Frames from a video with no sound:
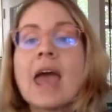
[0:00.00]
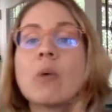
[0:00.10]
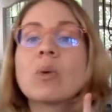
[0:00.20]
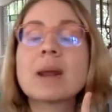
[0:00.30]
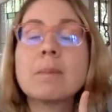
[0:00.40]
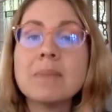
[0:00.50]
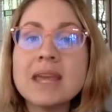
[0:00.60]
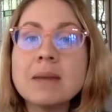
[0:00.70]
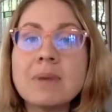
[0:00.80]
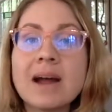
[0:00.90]
And what I
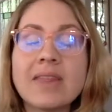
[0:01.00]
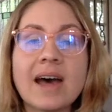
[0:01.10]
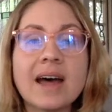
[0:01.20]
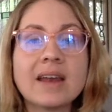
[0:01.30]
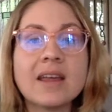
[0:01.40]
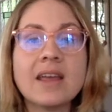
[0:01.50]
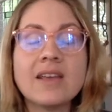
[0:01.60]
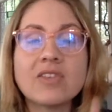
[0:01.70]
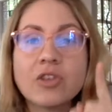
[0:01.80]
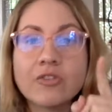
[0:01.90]
mean by that
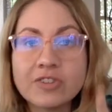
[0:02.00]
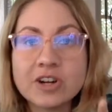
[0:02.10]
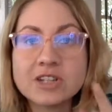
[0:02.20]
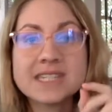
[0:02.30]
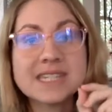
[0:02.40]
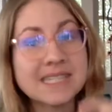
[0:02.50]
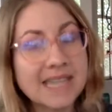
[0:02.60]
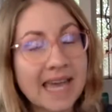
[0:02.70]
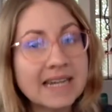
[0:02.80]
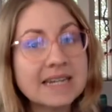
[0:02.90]
is the first
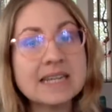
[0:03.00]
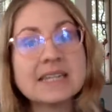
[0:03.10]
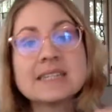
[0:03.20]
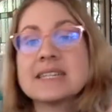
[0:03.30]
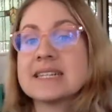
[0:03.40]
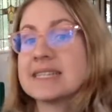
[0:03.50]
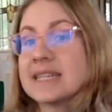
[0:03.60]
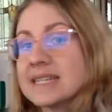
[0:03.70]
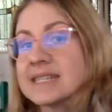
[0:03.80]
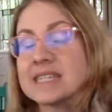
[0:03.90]
10 to
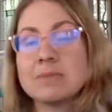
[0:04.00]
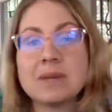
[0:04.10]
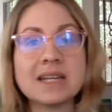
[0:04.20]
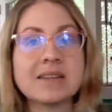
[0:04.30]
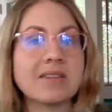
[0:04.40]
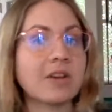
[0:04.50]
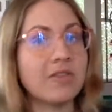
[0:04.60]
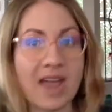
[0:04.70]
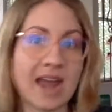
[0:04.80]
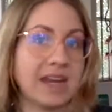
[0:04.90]
60 minutes of
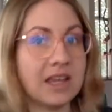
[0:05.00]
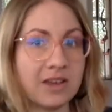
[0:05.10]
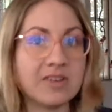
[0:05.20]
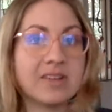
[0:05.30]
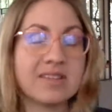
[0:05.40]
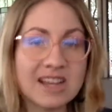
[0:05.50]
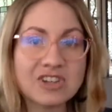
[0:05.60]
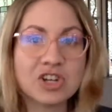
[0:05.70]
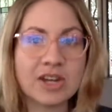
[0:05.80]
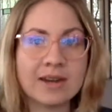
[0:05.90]
any given
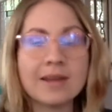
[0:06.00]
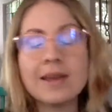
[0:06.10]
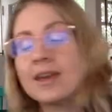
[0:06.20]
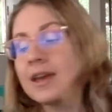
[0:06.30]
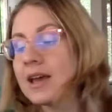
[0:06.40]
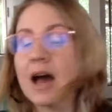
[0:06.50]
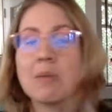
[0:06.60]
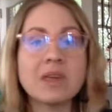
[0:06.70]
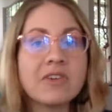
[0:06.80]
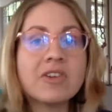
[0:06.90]
session.
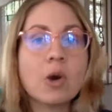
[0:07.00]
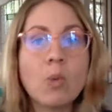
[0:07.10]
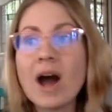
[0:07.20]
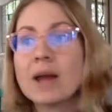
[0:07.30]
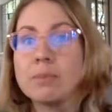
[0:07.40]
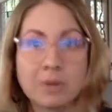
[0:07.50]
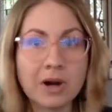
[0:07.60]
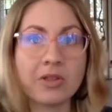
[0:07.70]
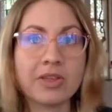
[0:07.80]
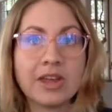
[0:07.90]
I'm giving a wide
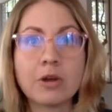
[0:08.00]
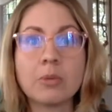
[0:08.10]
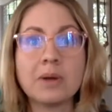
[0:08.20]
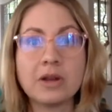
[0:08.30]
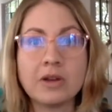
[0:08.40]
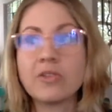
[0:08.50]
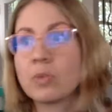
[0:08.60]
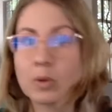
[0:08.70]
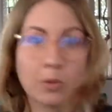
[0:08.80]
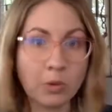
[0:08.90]
berth here because
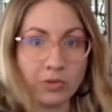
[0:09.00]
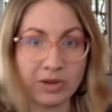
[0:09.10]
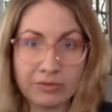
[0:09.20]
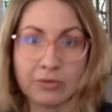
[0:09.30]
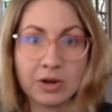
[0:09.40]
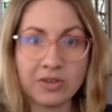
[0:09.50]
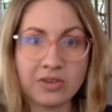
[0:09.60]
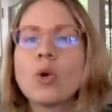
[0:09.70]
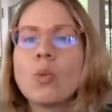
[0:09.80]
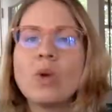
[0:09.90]
we're all different.
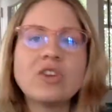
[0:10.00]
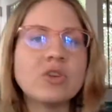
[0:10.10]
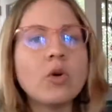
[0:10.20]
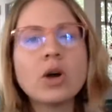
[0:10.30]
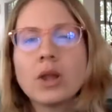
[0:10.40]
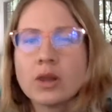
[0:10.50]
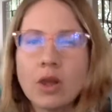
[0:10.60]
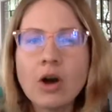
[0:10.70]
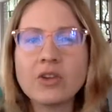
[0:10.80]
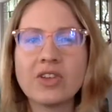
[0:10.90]
We talk a
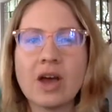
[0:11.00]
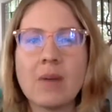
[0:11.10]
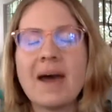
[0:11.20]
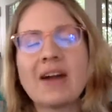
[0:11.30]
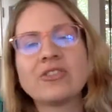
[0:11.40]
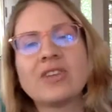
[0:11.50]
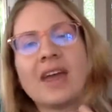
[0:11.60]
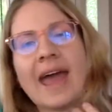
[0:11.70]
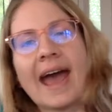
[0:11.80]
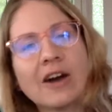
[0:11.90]
lot about
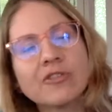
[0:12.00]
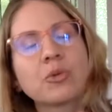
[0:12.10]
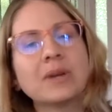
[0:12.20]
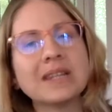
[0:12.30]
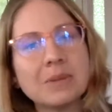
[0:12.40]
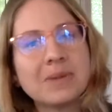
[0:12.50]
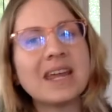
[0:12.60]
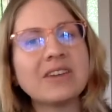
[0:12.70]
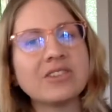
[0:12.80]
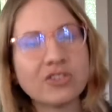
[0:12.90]
how to
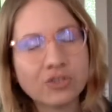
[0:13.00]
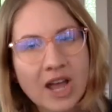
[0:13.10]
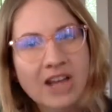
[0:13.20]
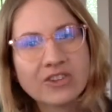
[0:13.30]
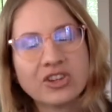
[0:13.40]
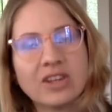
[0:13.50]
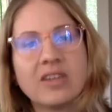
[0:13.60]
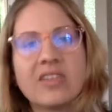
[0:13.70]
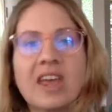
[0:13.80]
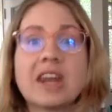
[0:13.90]
eliminate
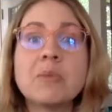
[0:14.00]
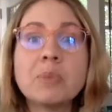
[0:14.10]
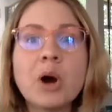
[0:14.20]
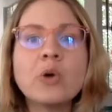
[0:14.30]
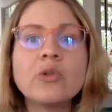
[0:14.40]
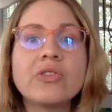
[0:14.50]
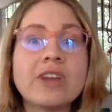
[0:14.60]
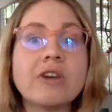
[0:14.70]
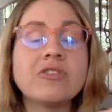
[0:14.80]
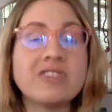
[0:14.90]
distractions and impose
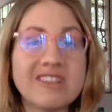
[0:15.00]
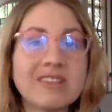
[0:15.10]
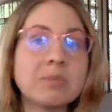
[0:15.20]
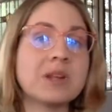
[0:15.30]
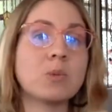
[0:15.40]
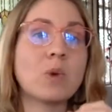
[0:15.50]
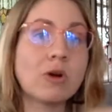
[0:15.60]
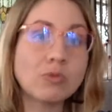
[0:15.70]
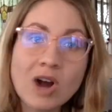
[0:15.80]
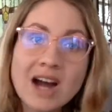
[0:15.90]
self-discipline
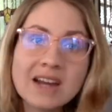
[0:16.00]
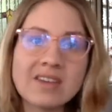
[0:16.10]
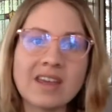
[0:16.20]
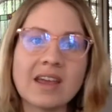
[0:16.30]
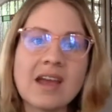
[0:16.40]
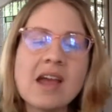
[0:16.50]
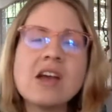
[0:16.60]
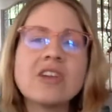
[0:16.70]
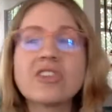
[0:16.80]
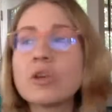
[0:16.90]
while writing
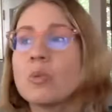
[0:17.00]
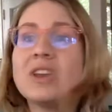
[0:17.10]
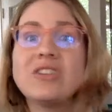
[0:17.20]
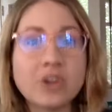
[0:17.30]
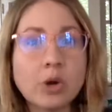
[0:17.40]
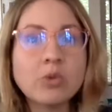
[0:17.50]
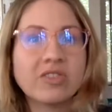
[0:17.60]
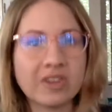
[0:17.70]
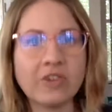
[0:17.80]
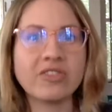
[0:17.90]
so that we don't
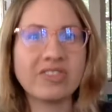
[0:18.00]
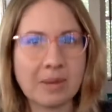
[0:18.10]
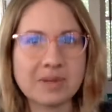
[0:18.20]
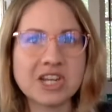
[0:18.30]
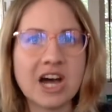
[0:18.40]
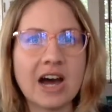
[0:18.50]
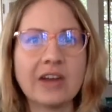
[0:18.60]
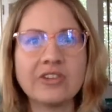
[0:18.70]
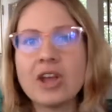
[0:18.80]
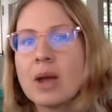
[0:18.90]

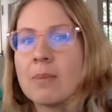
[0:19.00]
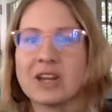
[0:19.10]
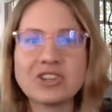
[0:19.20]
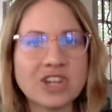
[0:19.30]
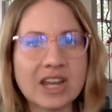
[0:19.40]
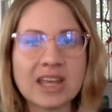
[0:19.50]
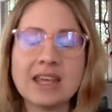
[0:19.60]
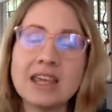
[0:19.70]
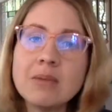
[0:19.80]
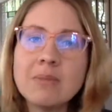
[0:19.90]
self-sabotage by checking
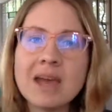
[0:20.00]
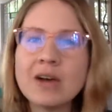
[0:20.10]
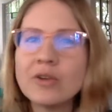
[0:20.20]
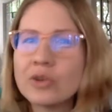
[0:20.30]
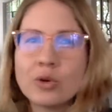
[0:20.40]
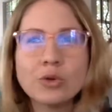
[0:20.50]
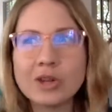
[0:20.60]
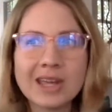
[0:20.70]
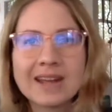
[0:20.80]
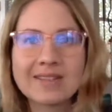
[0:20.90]
emails or
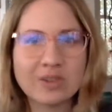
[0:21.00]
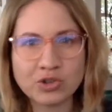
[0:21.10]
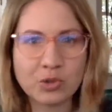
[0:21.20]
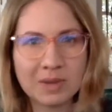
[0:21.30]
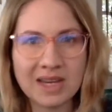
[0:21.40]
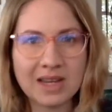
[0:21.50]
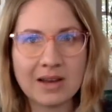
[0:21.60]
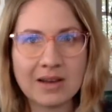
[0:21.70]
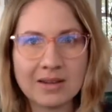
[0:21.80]
looking at social media.